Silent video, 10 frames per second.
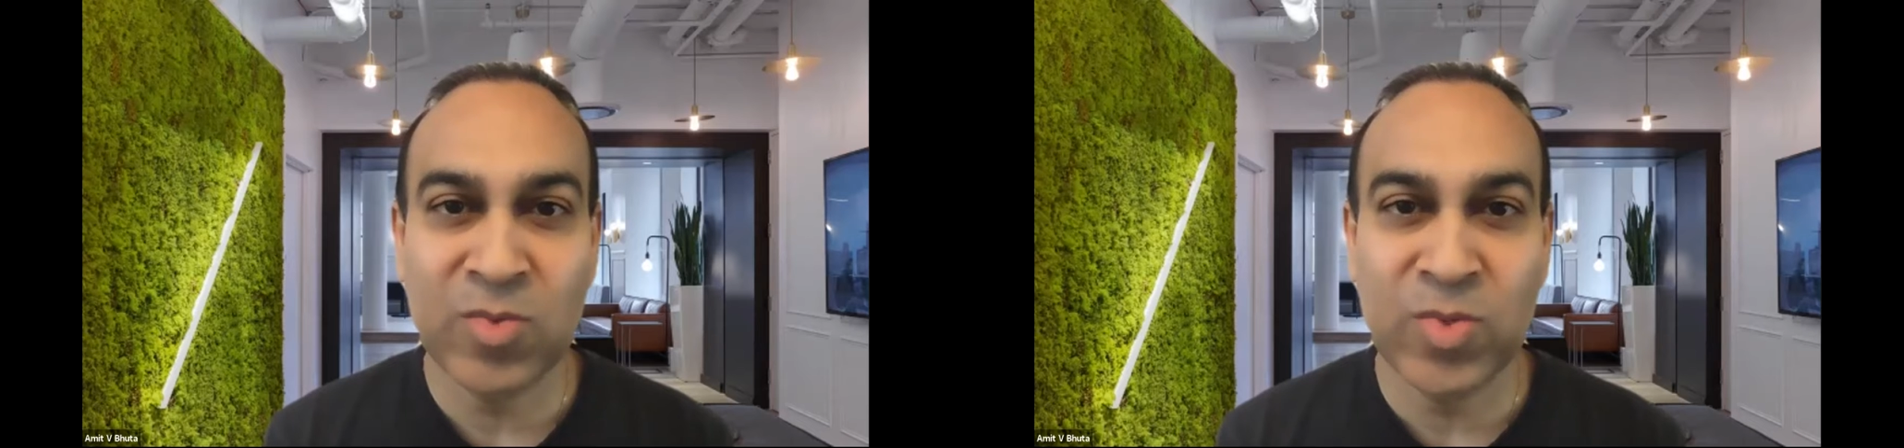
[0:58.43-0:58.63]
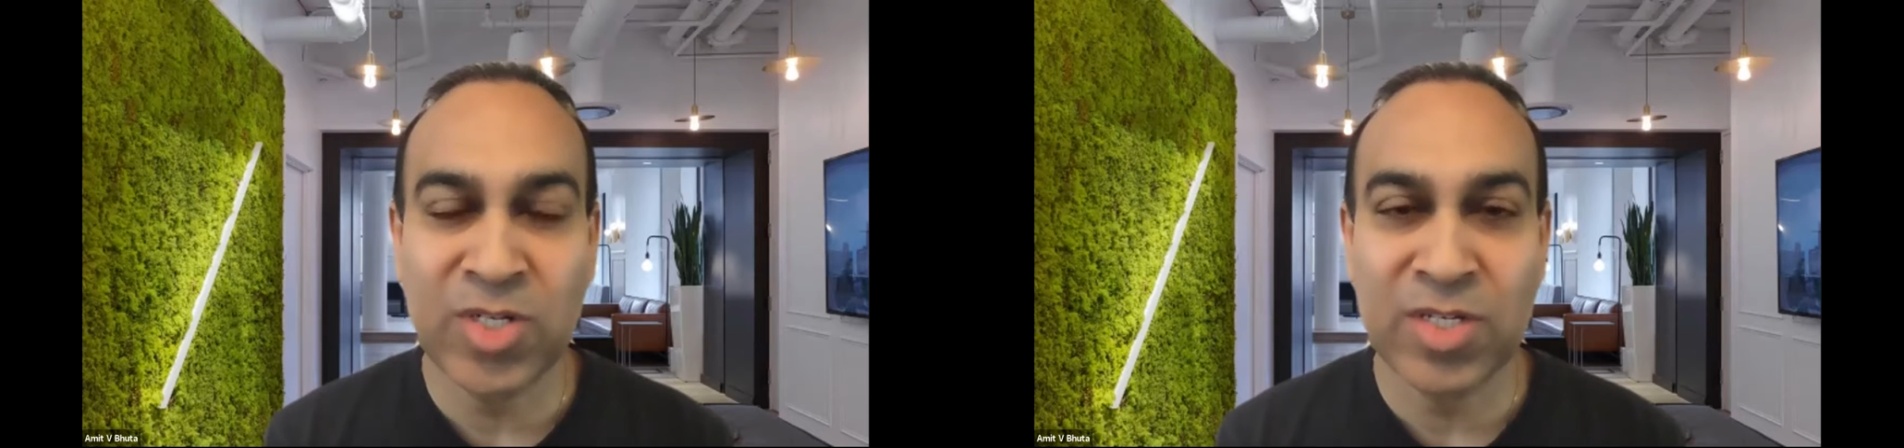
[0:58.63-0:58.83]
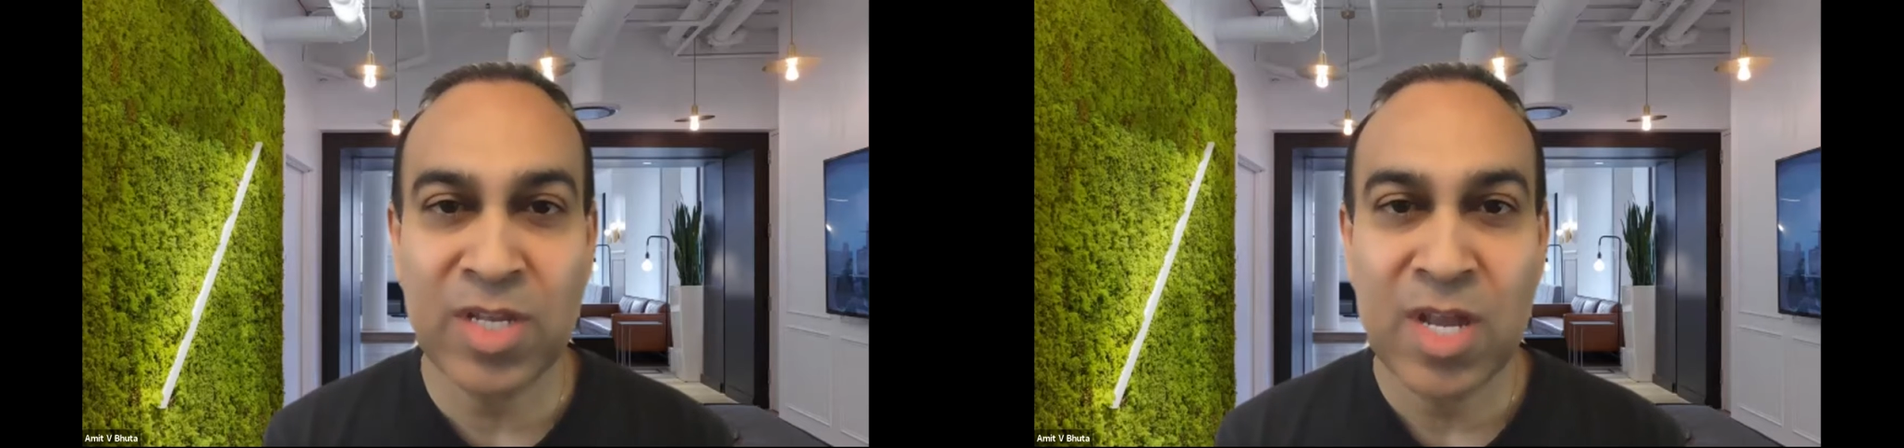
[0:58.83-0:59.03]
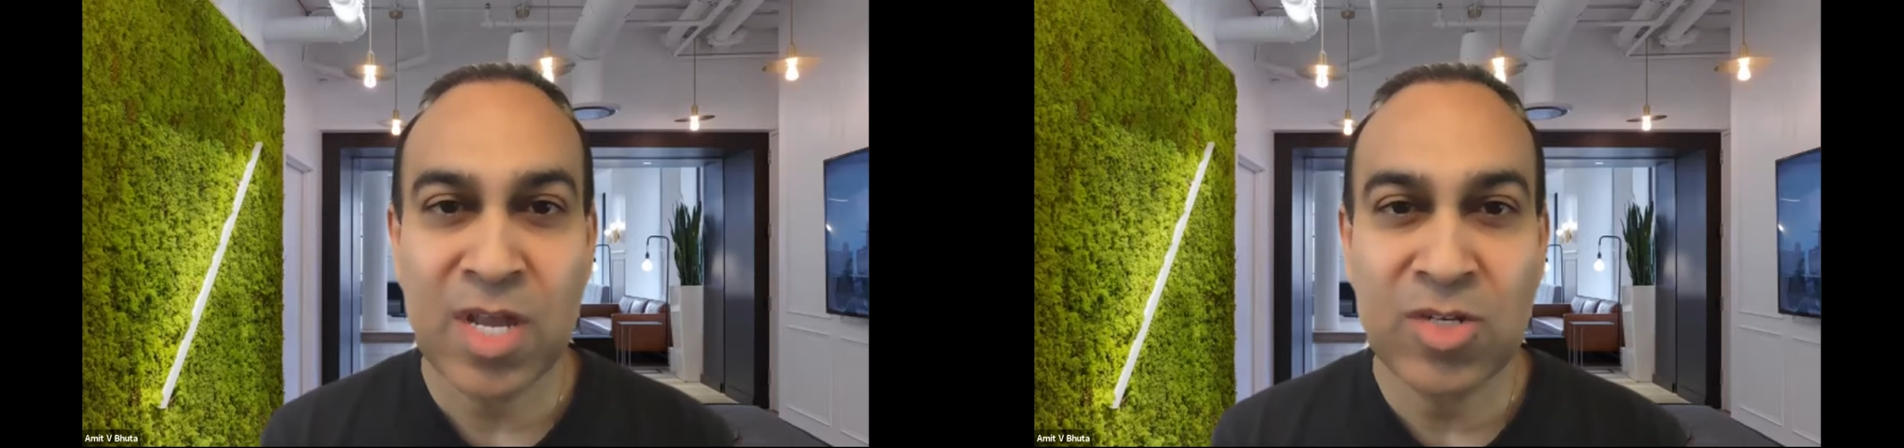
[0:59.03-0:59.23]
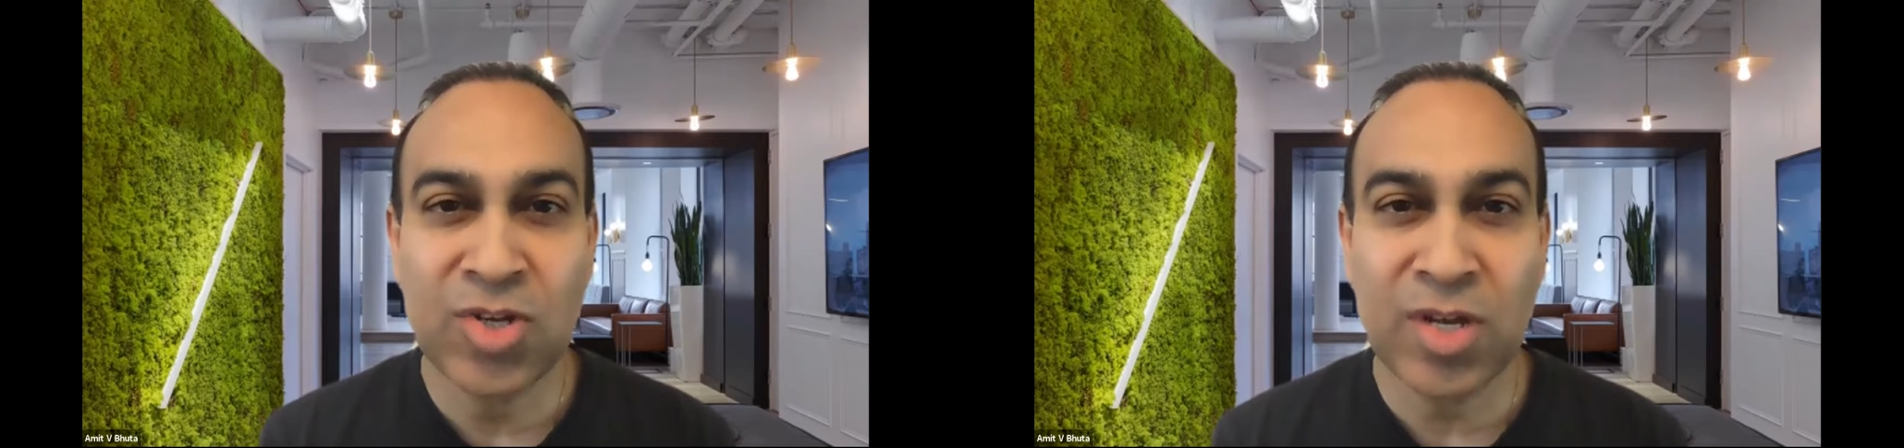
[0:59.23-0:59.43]
which is
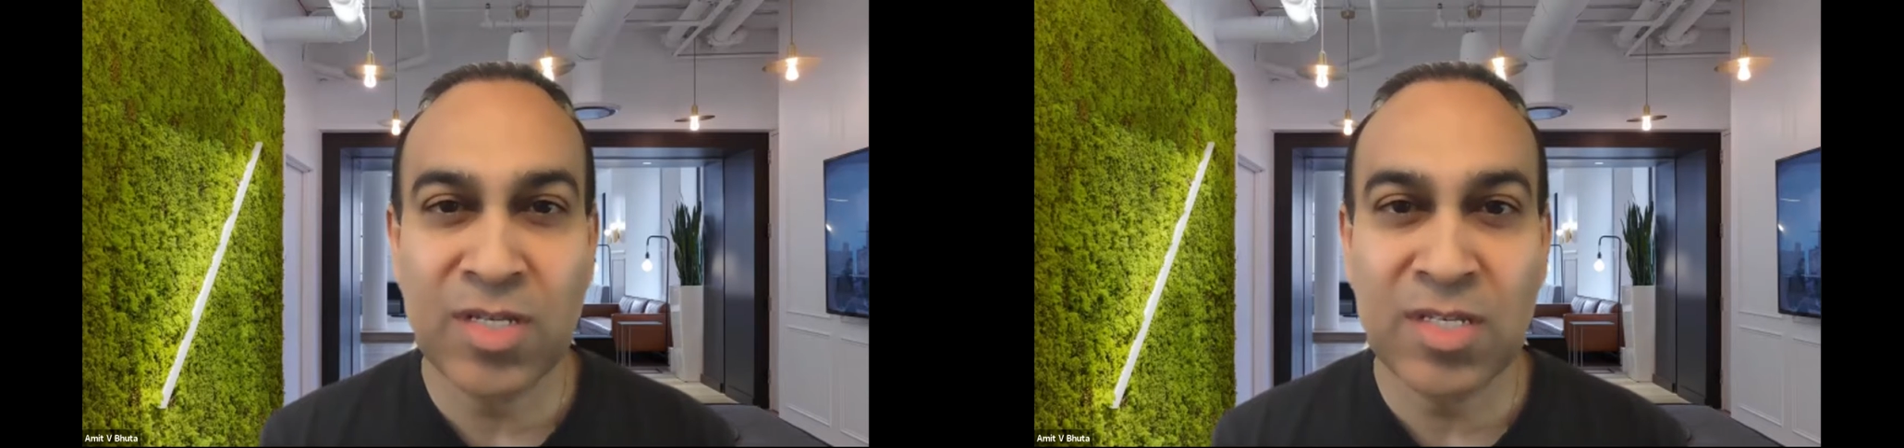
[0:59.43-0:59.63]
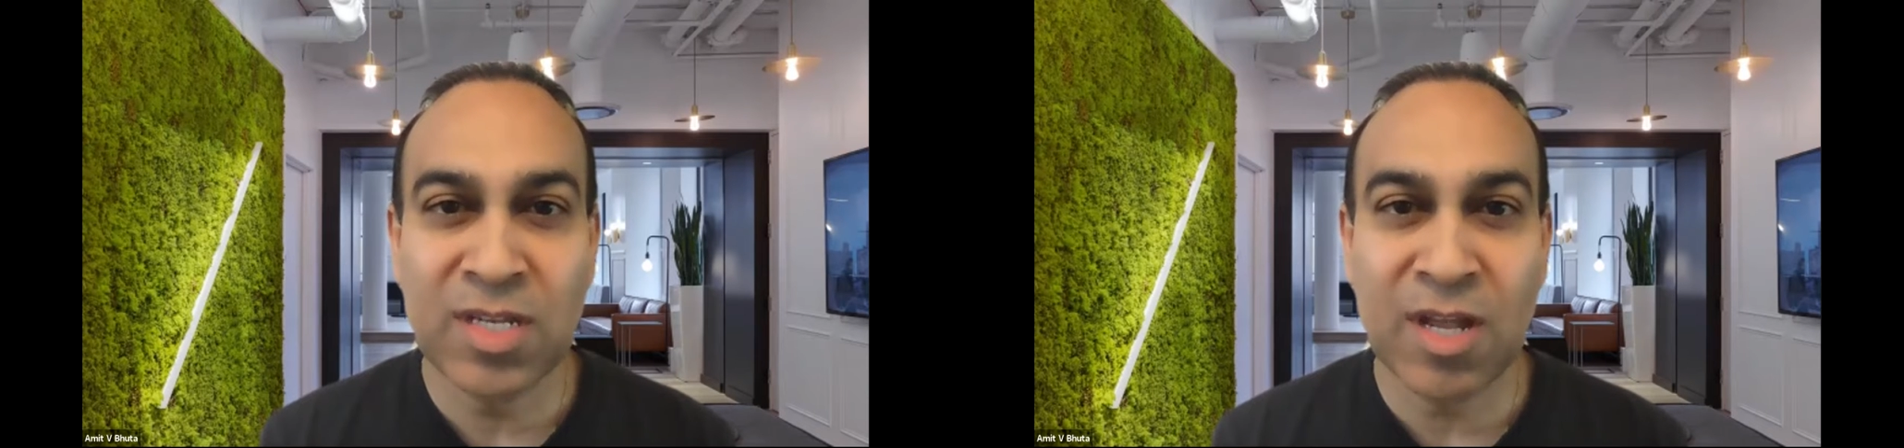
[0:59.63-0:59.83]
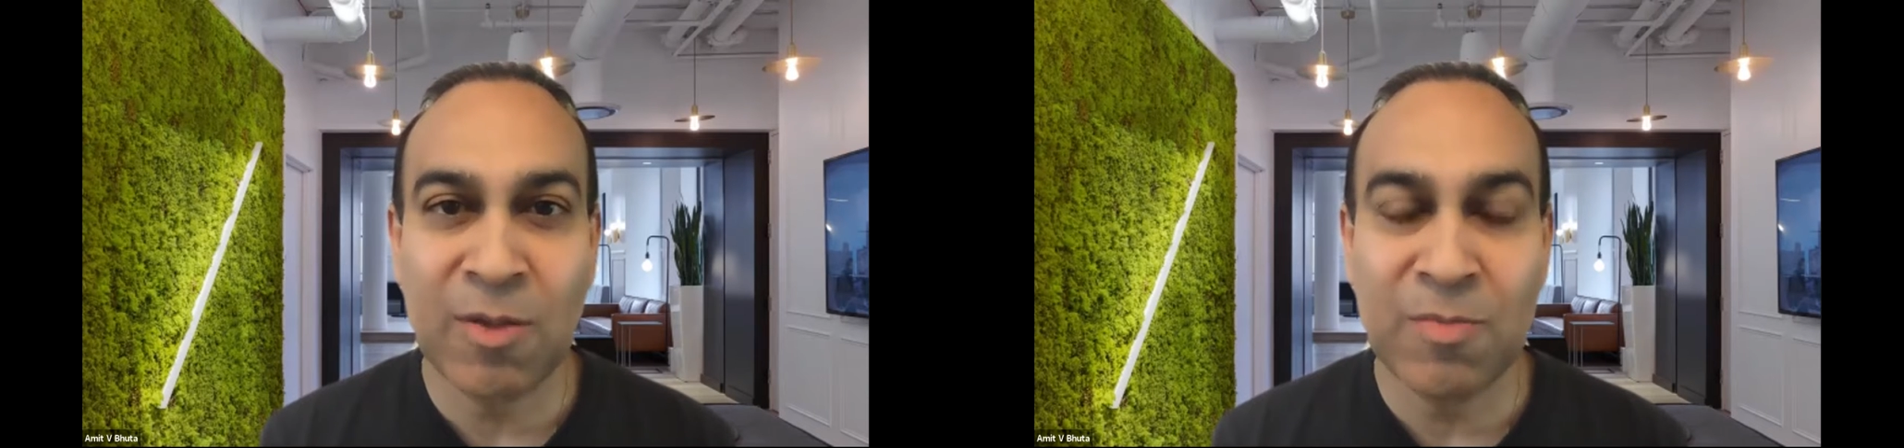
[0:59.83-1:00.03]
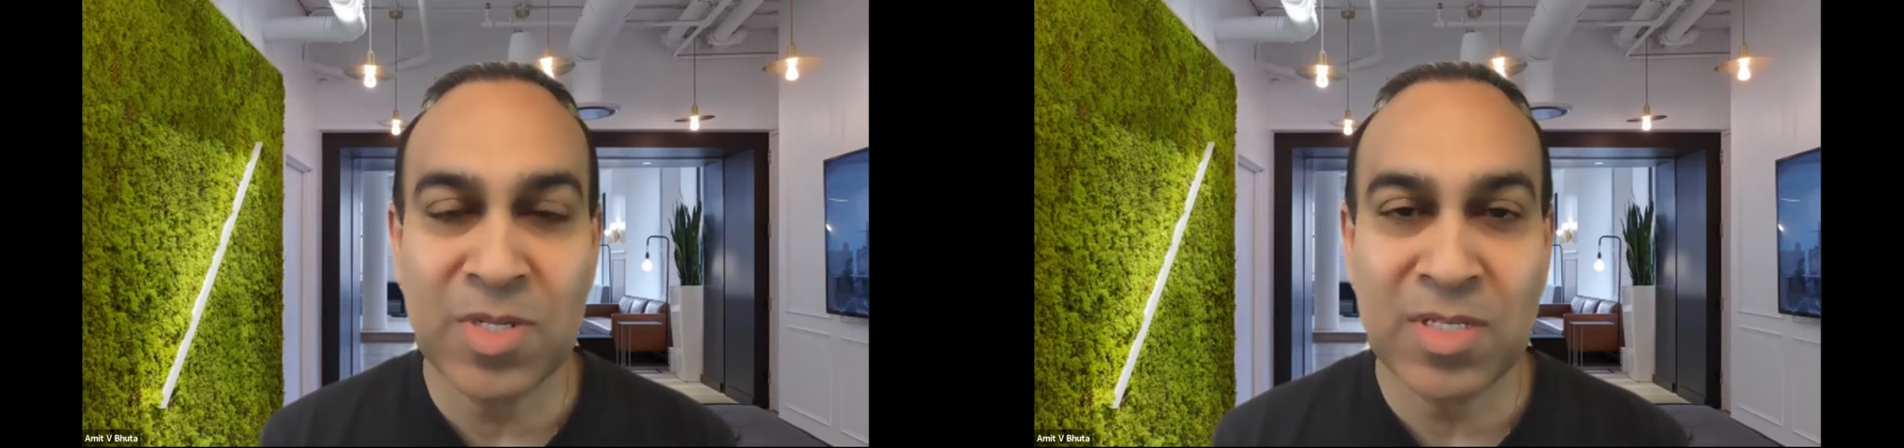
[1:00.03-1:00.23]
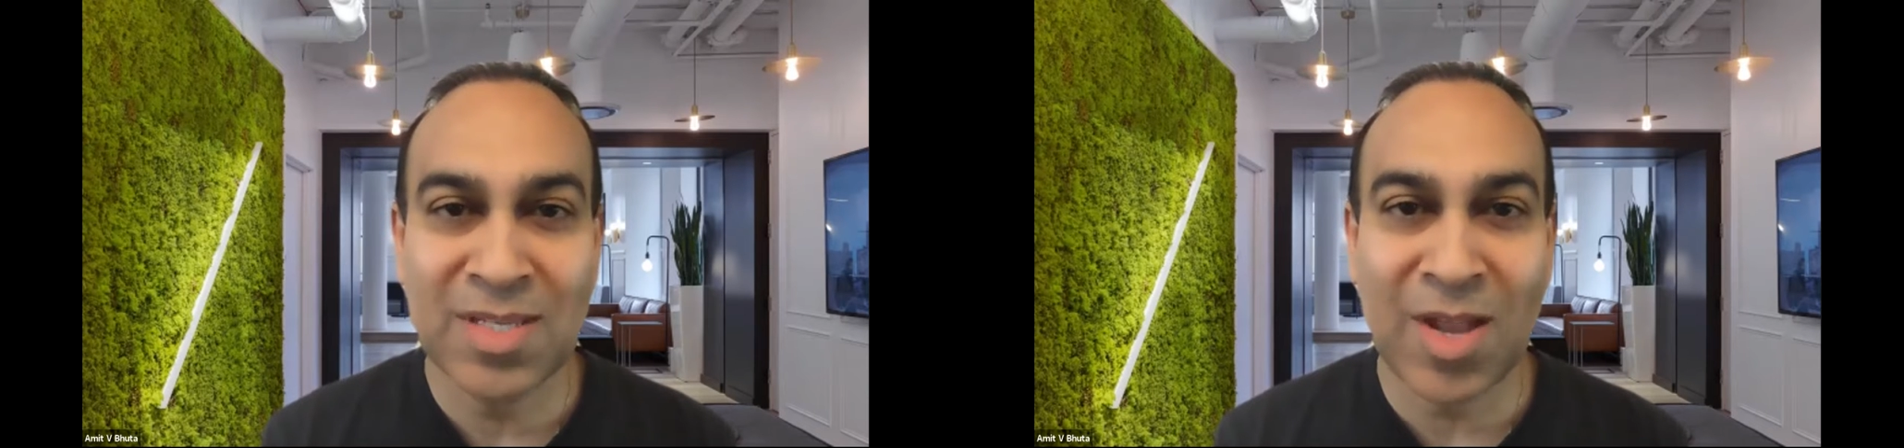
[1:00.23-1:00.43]
just
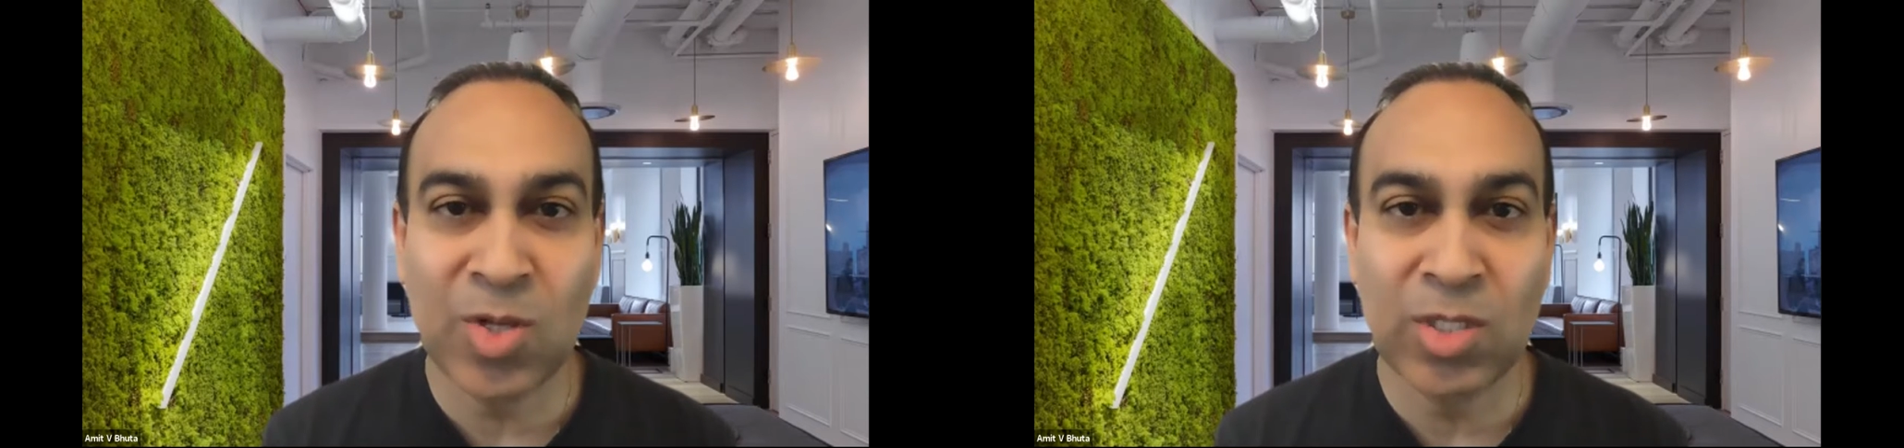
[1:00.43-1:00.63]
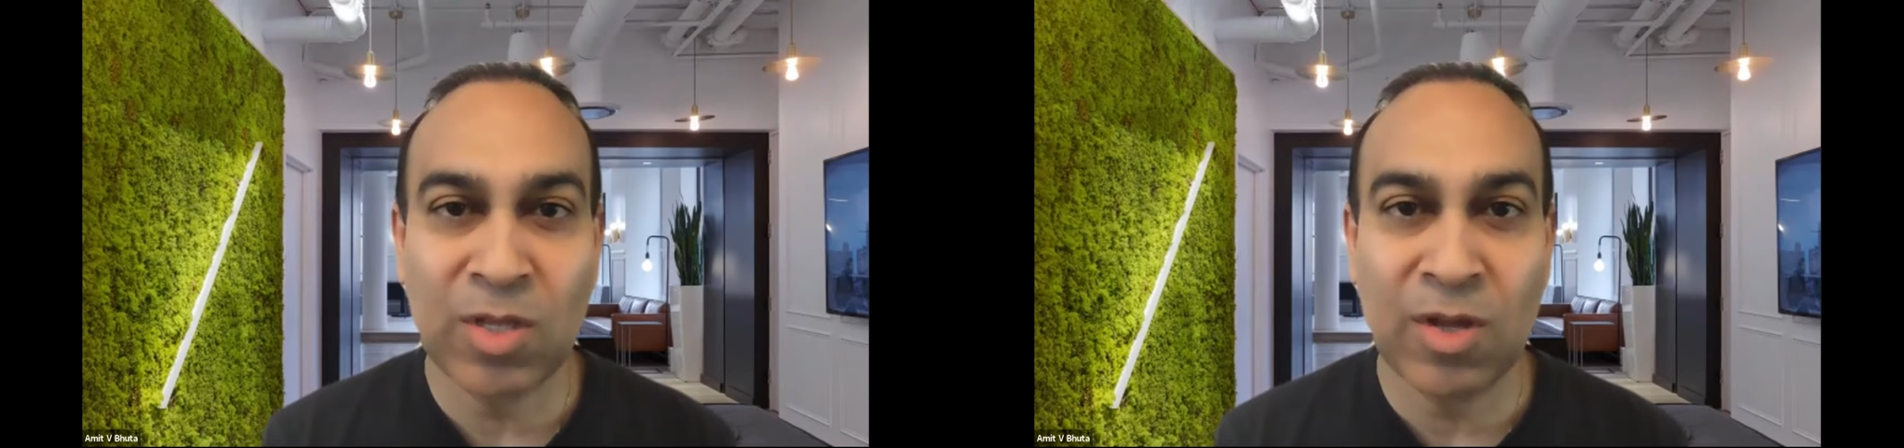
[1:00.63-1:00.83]
north